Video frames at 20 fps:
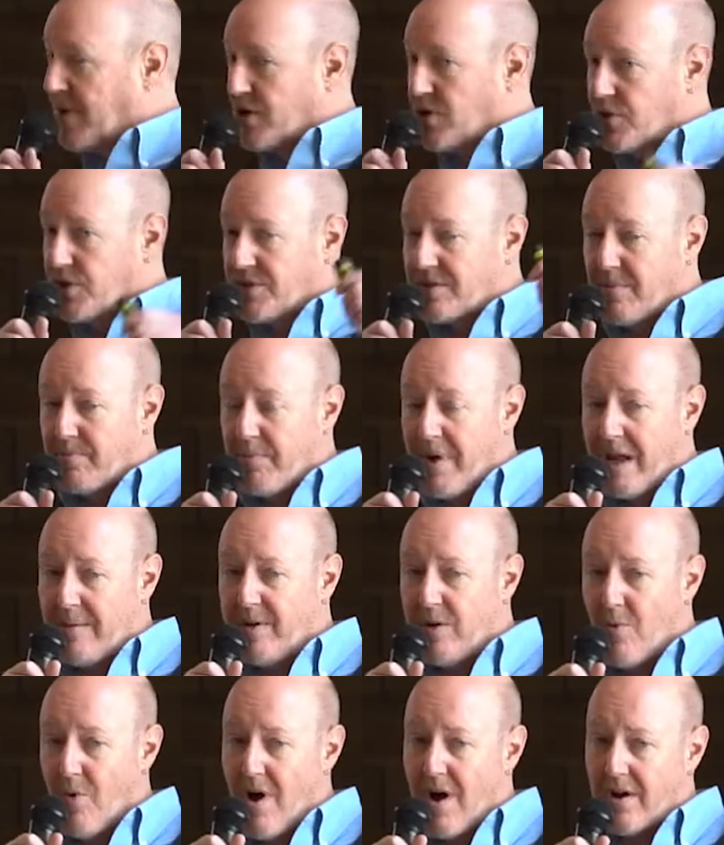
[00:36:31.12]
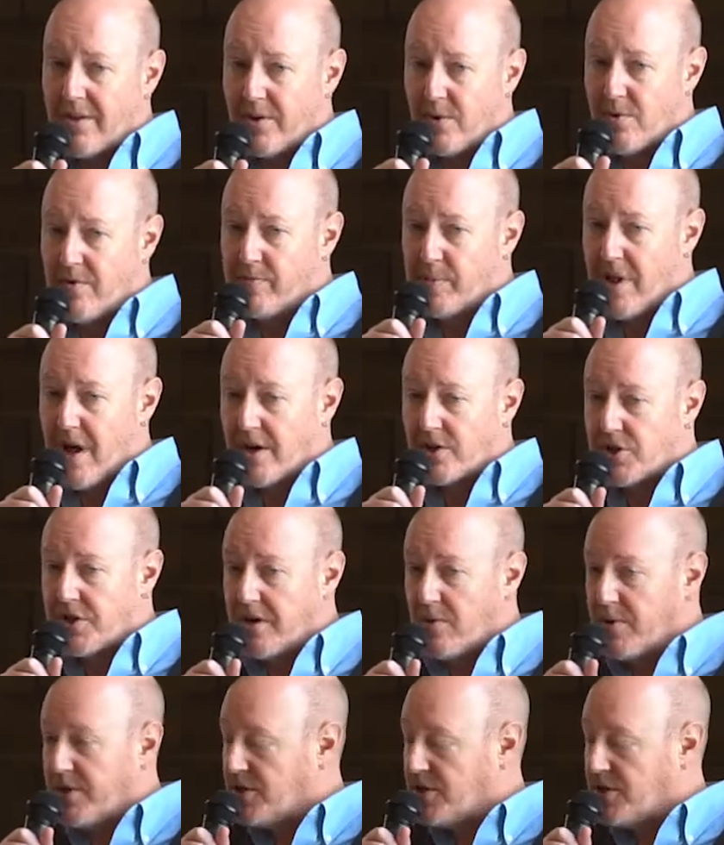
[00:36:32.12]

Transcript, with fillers: I'm going to do just a baby walkthrough of blockchain.